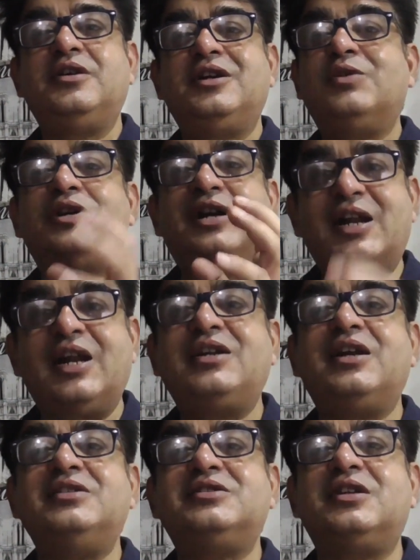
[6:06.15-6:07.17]
Now the correct
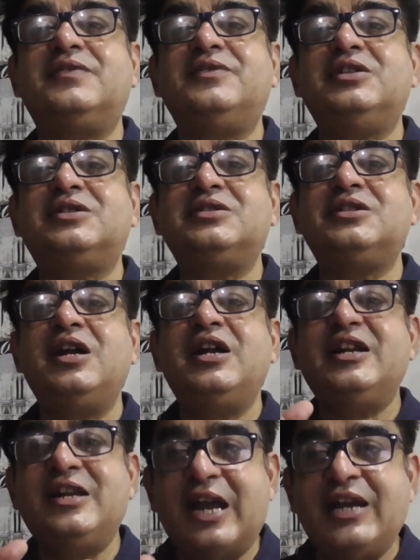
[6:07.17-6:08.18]
answer of this is
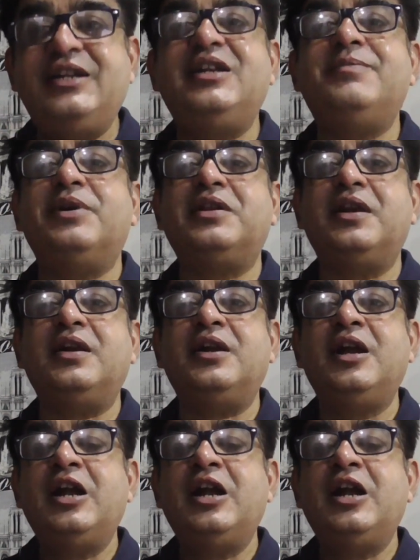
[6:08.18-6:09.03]
90%.